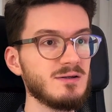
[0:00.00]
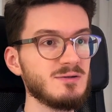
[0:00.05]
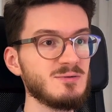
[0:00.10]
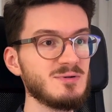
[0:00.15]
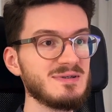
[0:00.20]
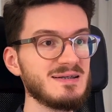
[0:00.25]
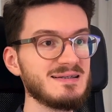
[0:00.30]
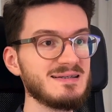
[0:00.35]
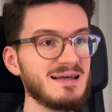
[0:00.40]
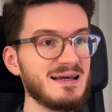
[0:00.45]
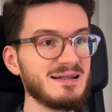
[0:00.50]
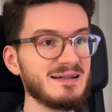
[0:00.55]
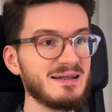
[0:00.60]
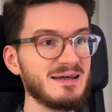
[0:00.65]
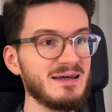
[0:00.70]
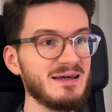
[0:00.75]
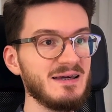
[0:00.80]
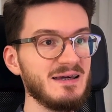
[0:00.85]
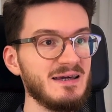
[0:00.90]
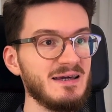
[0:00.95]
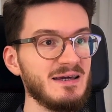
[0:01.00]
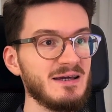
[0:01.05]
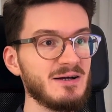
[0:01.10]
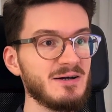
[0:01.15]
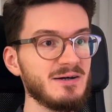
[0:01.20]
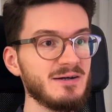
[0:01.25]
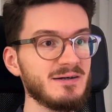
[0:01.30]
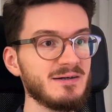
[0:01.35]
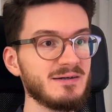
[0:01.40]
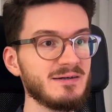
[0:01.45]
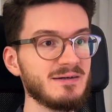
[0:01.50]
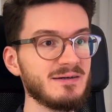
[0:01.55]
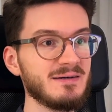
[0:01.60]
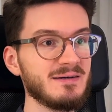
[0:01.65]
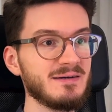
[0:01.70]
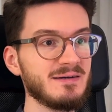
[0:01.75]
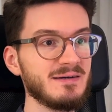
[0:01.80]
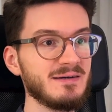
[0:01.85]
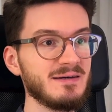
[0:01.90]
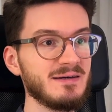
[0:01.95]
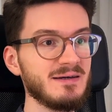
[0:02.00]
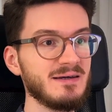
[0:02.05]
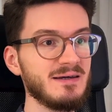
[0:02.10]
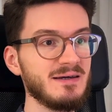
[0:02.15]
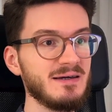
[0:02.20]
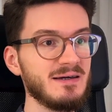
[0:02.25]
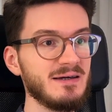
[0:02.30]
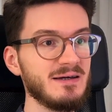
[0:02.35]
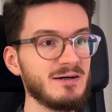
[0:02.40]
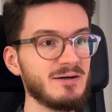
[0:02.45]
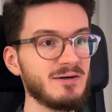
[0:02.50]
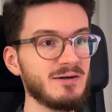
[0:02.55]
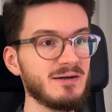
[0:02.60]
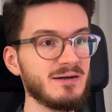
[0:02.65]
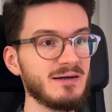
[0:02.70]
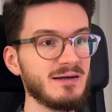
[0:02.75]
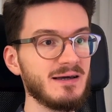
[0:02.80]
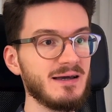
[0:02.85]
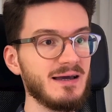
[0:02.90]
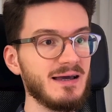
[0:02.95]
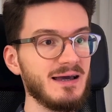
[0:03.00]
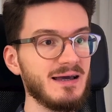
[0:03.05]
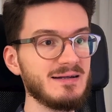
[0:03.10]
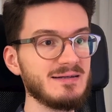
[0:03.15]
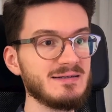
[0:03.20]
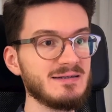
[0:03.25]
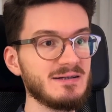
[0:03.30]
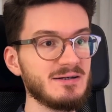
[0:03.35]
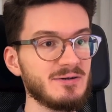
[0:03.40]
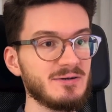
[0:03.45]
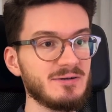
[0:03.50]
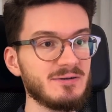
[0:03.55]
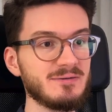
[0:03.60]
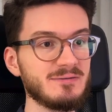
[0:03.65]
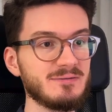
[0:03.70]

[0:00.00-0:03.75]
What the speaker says: was exactly here, here, and here.